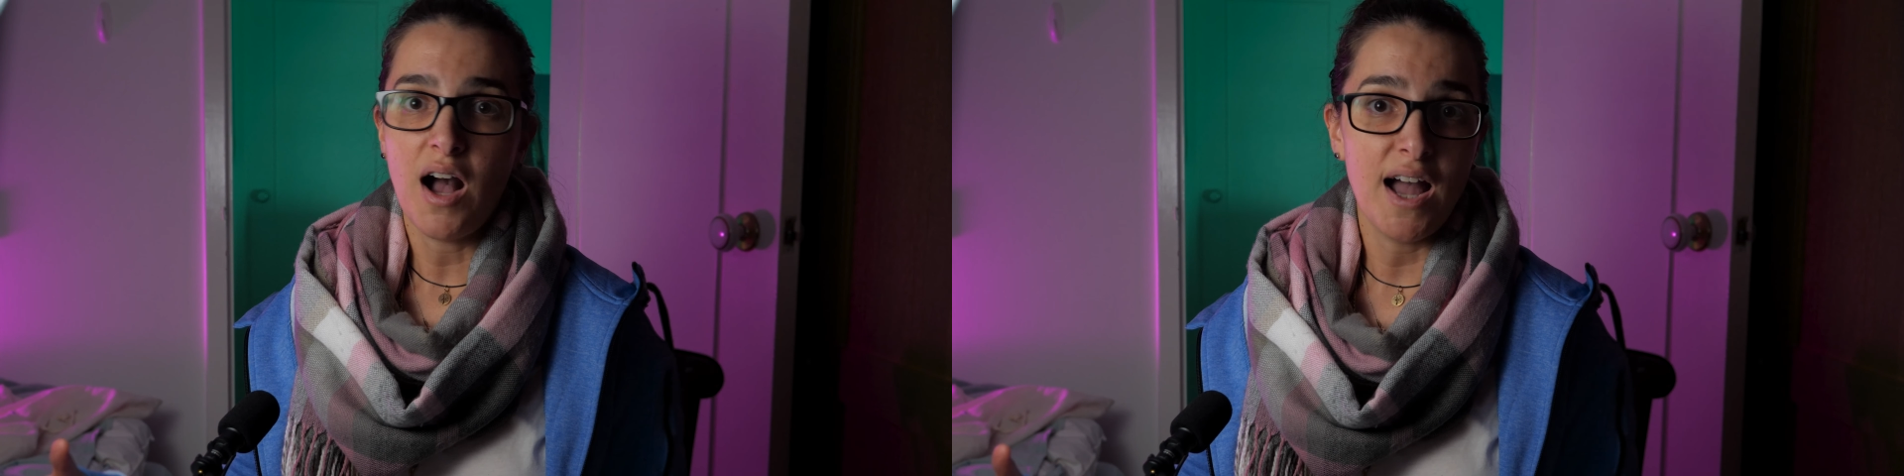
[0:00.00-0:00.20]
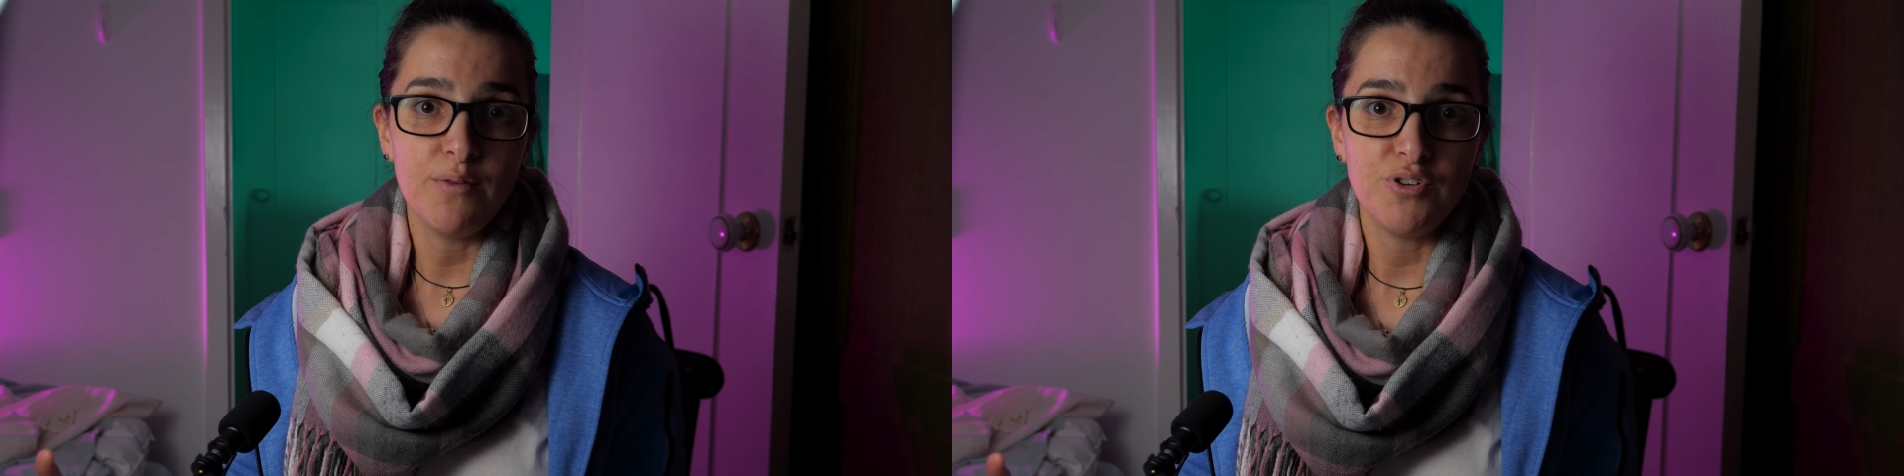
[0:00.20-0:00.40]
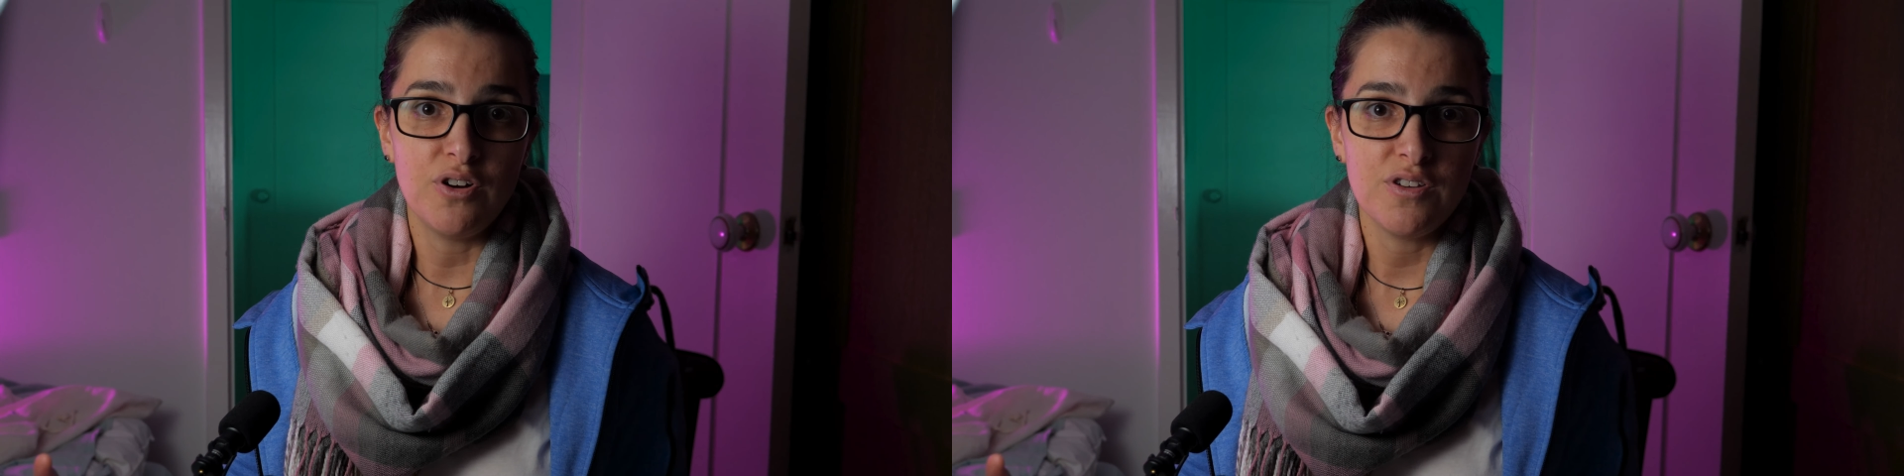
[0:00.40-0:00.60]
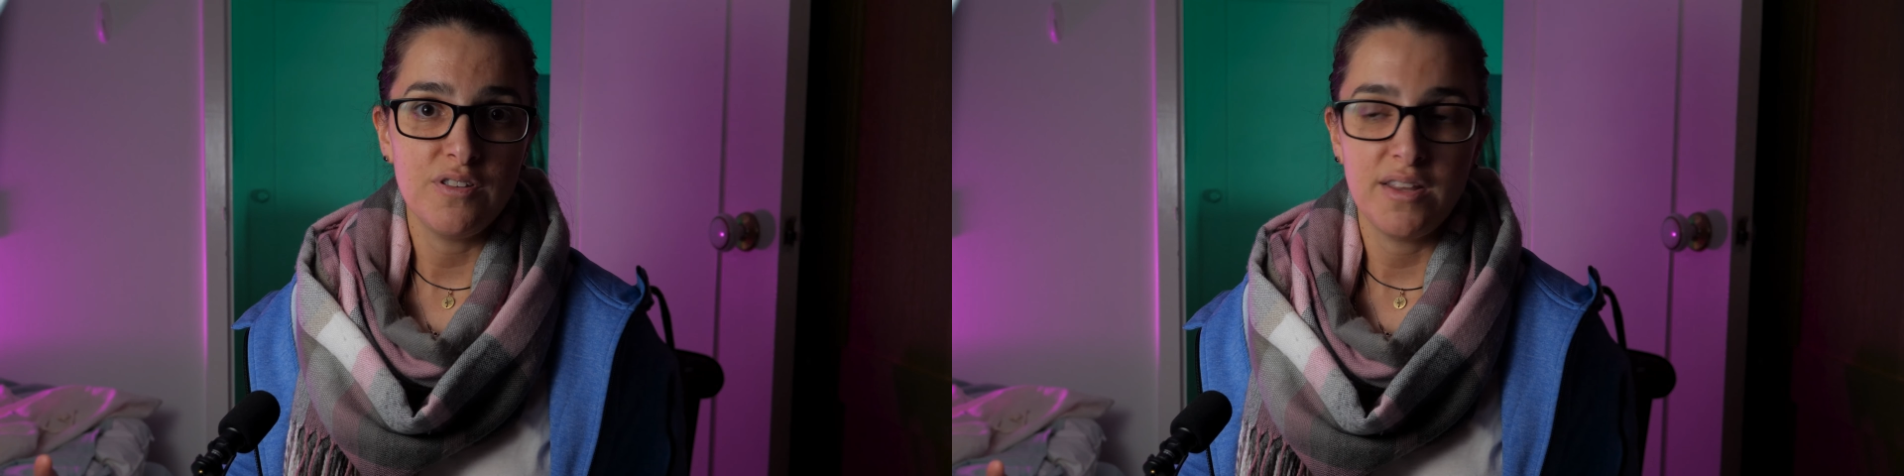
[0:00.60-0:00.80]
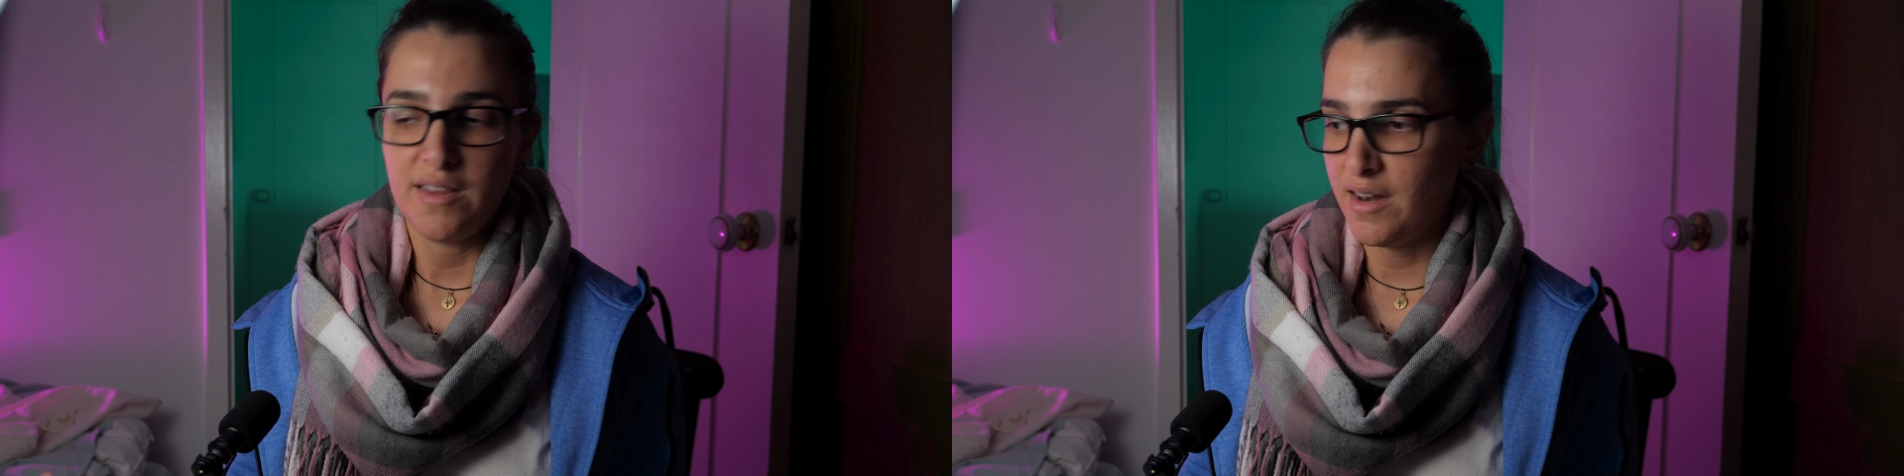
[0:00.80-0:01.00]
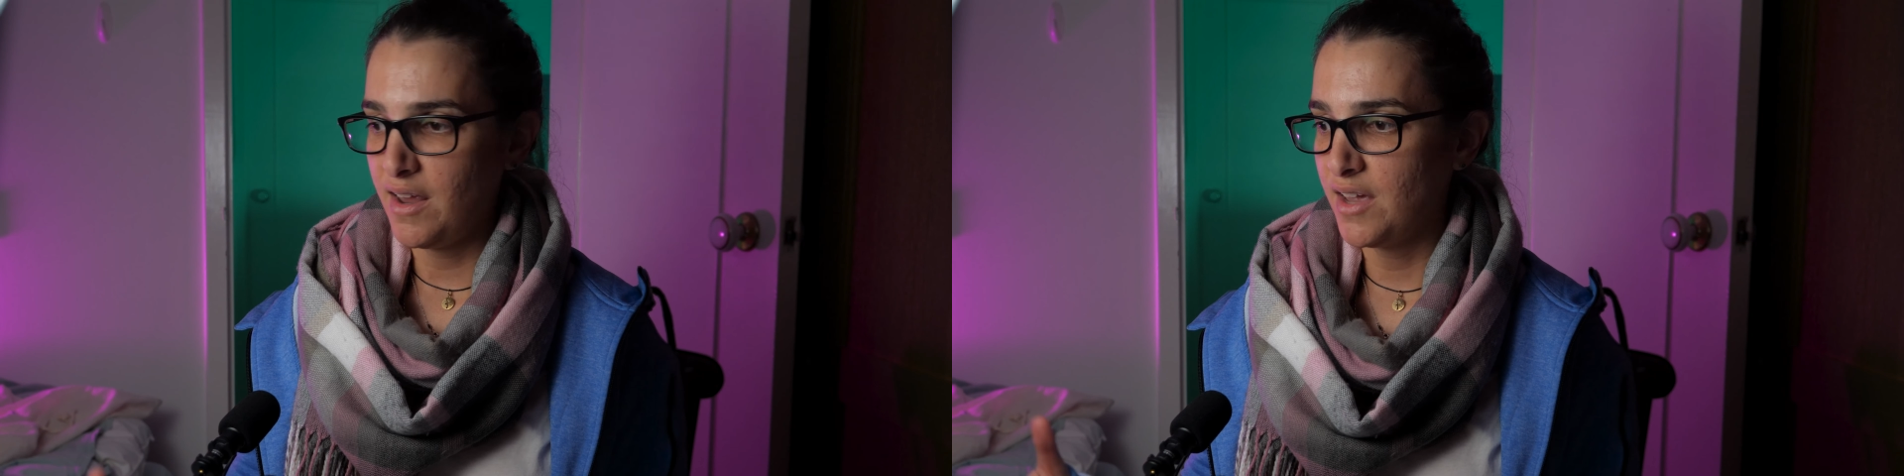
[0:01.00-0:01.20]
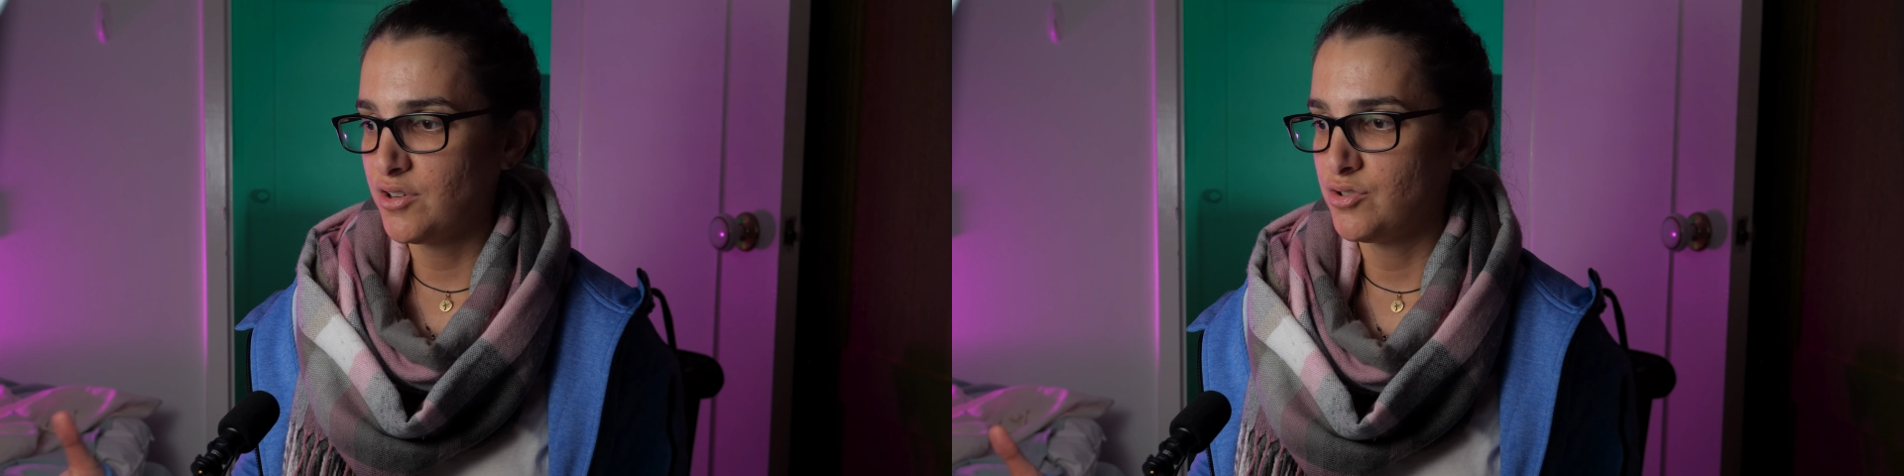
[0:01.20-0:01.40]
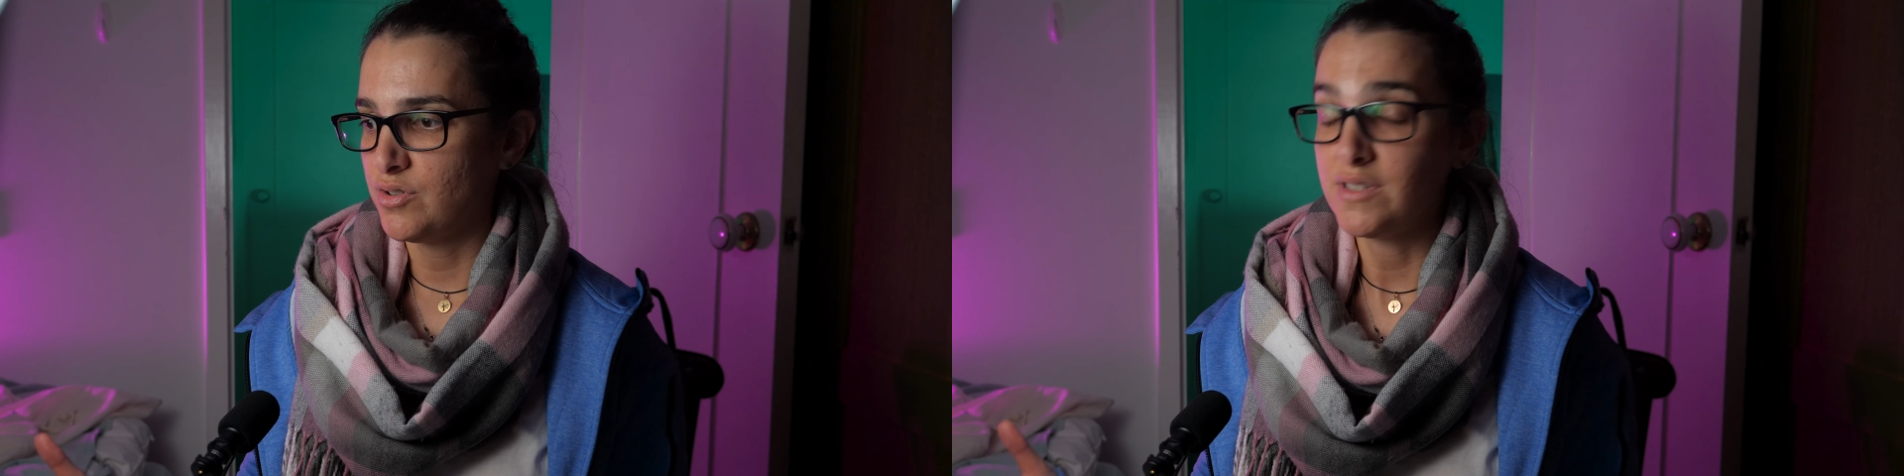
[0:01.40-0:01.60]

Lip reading: I would argue that that extra